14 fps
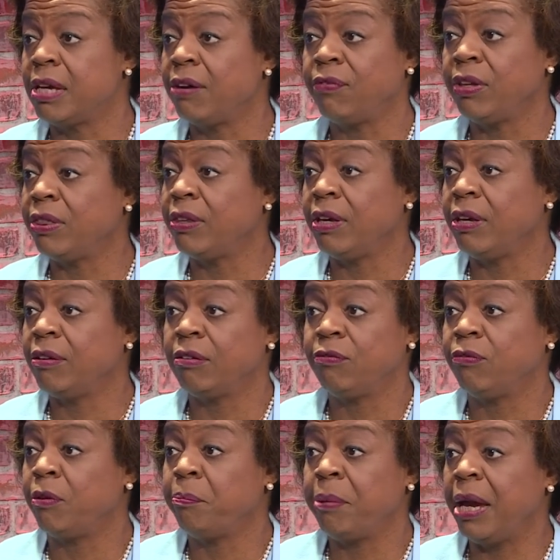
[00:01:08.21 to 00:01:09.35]
everything
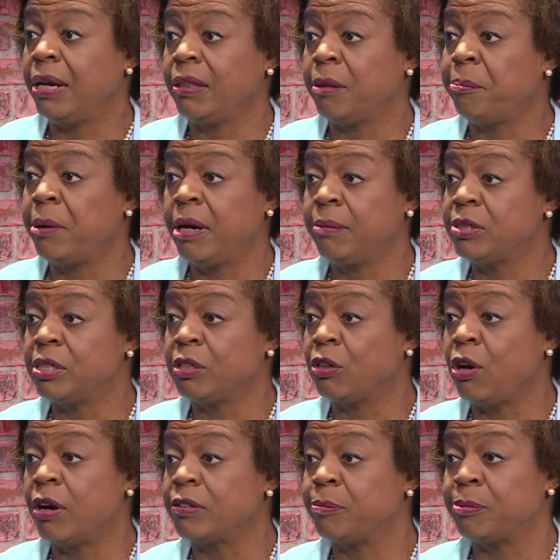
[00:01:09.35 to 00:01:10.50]
from pain at the pump to the
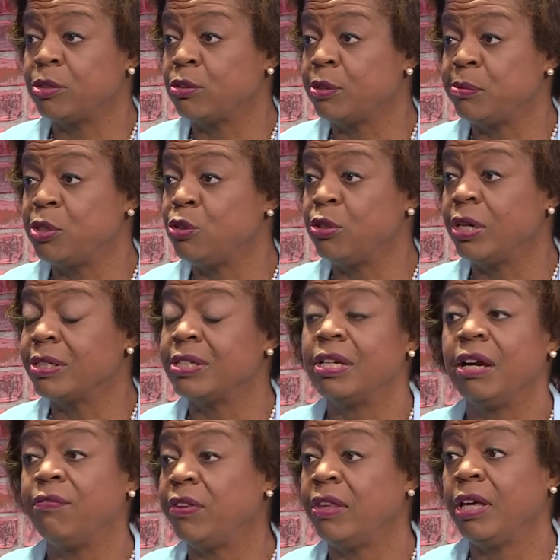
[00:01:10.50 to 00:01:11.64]
cost of prescription drugs and
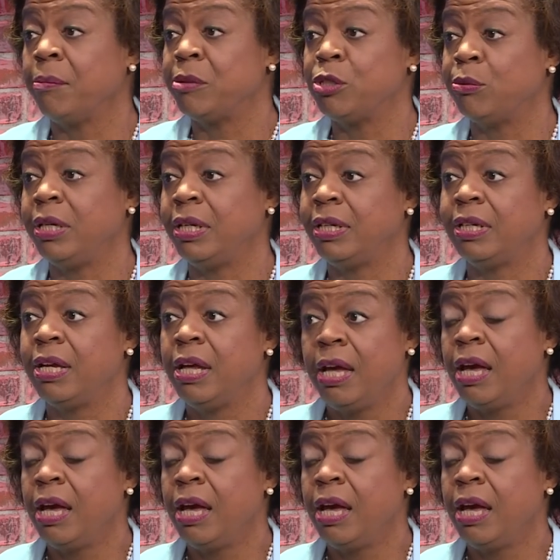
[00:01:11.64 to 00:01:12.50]
everything in between.